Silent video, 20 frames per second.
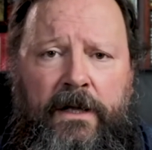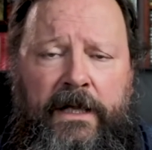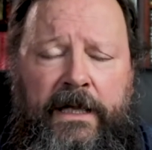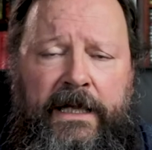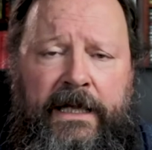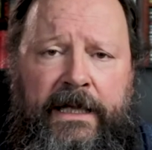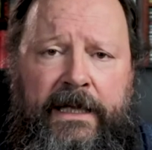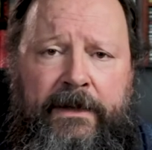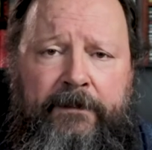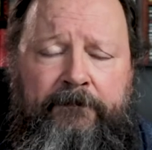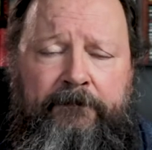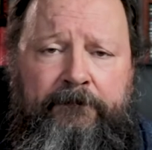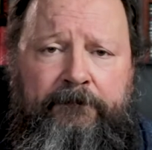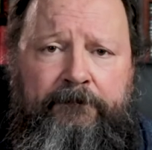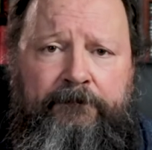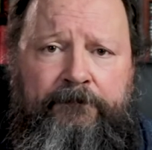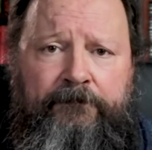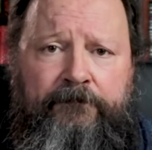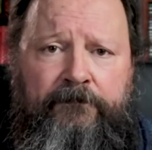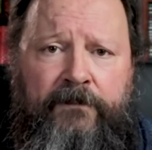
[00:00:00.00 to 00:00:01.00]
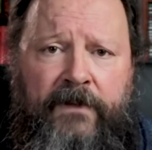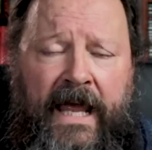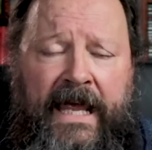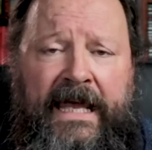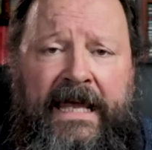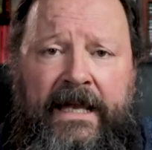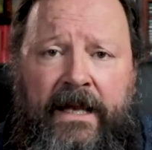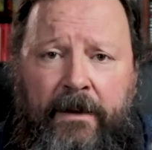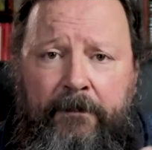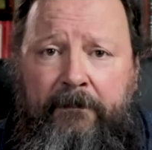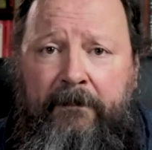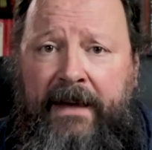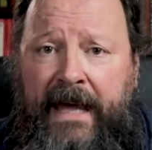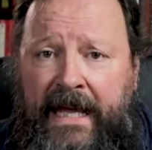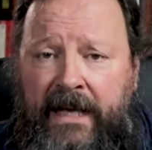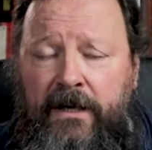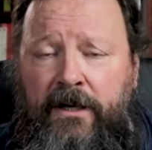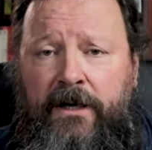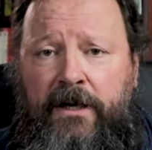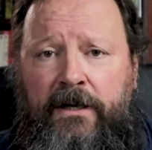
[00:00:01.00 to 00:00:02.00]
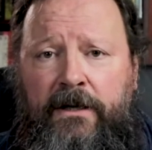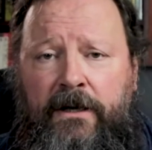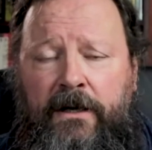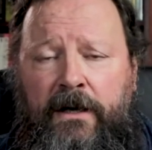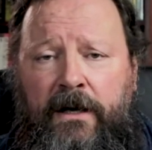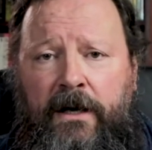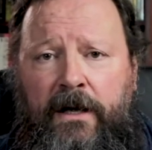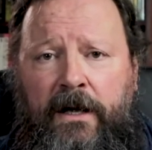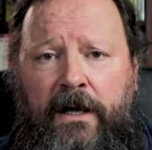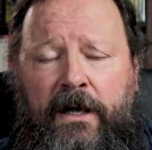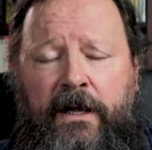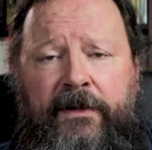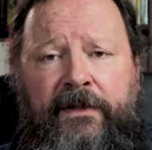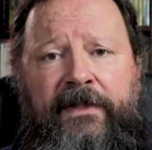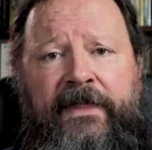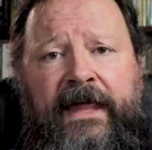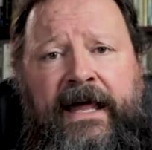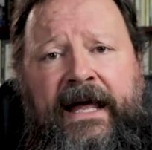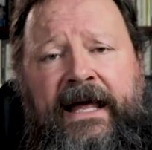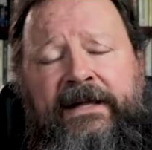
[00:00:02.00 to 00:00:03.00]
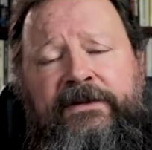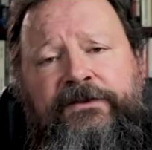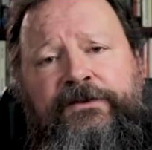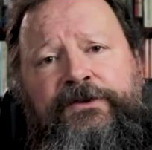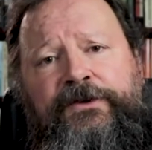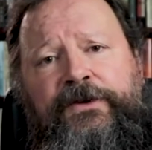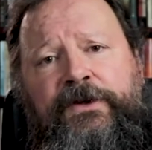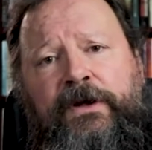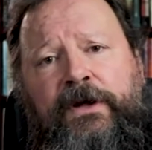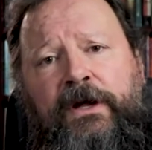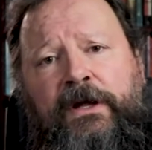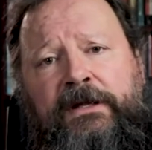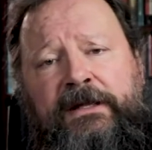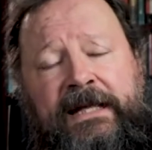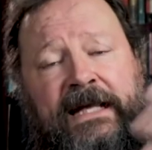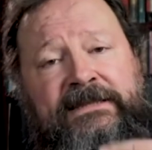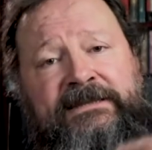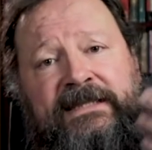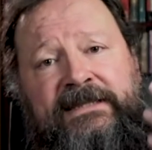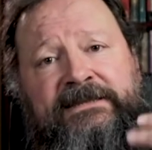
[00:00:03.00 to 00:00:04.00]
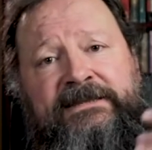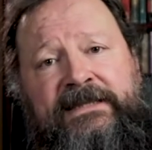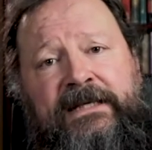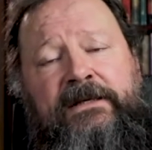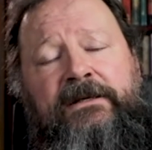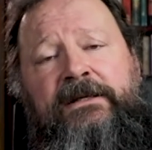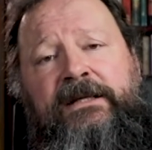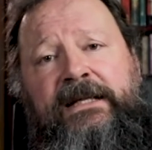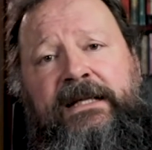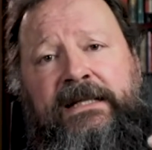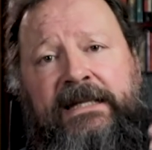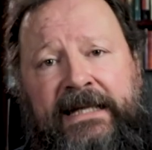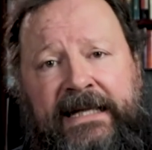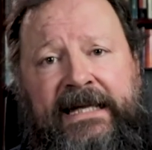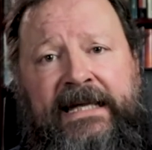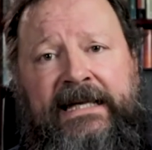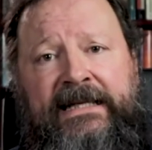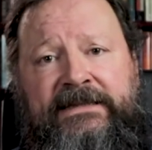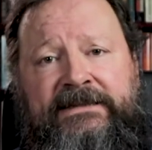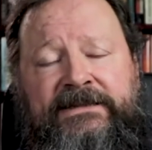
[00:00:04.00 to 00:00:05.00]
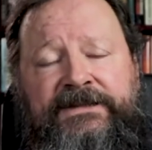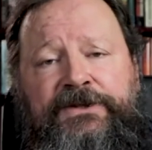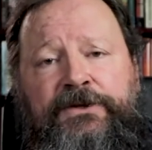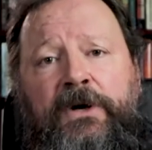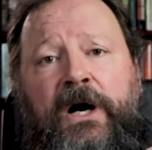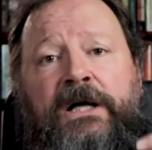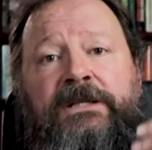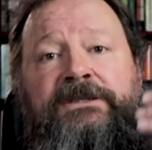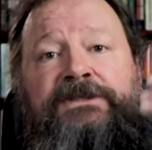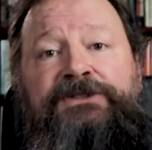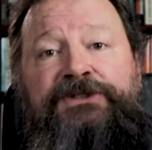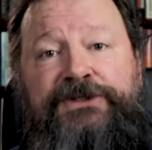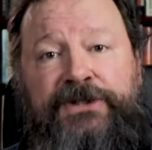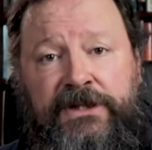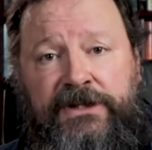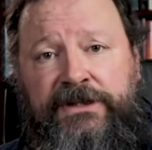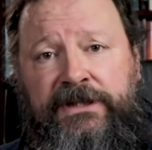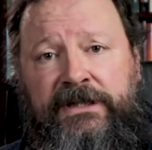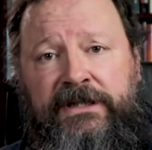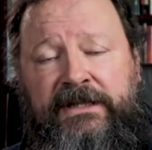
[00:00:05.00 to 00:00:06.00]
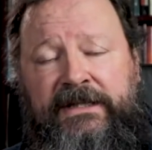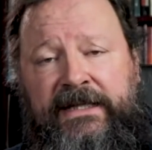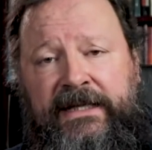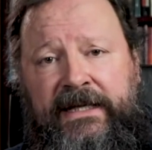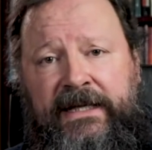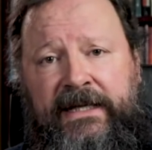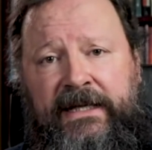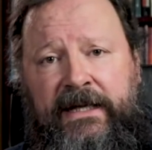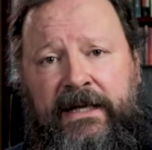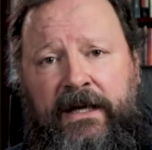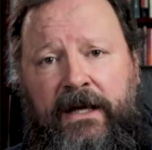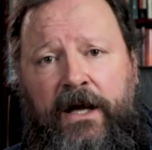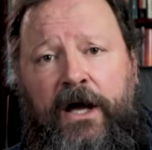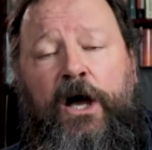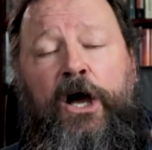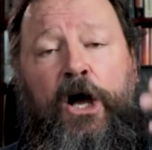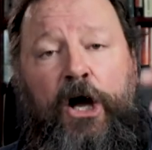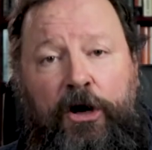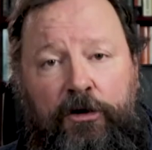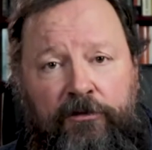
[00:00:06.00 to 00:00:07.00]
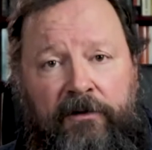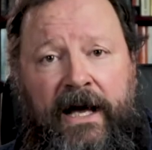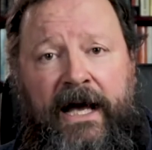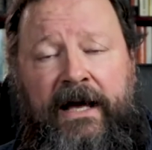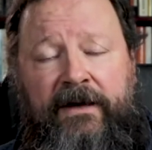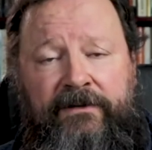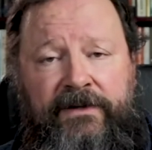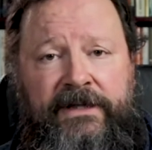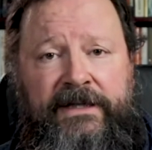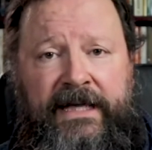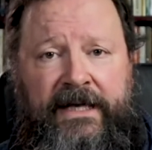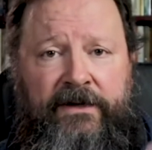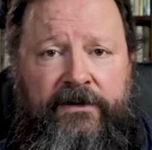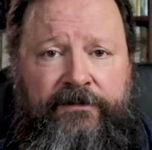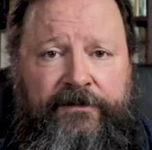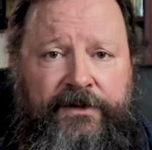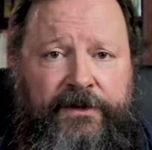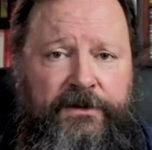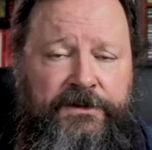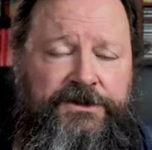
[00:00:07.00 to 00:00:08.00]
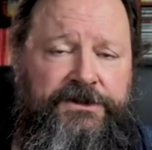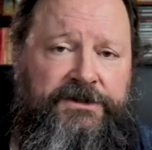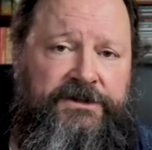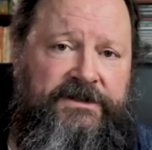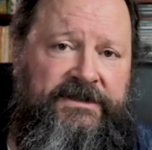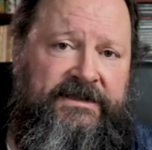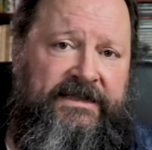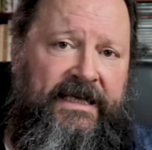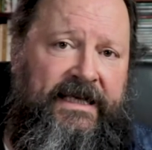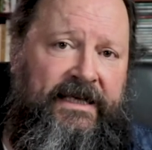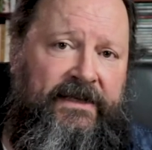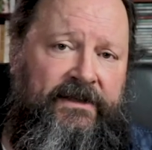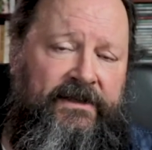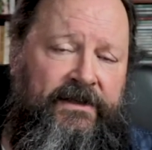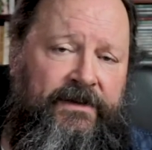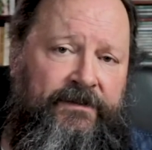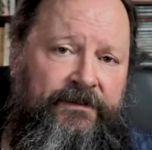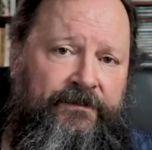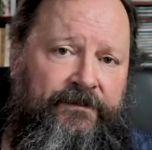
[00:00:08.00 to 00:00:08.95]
in a manner that necessarily leads to uncertainty around their future state,